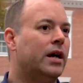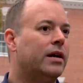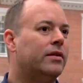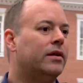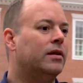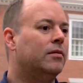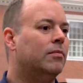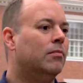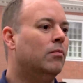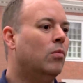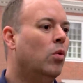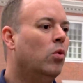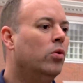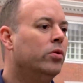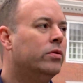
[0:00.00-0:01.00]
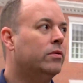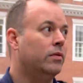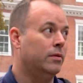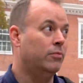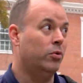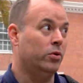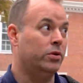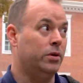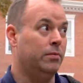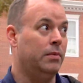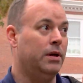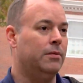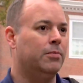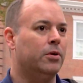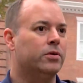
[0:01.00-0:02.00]
I think more important to
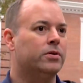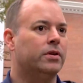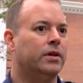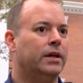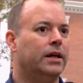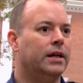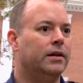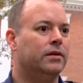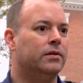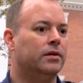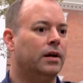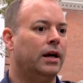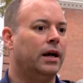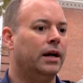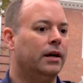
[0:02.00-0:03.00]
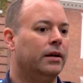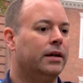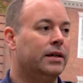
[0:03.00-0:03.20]
me personally is uh,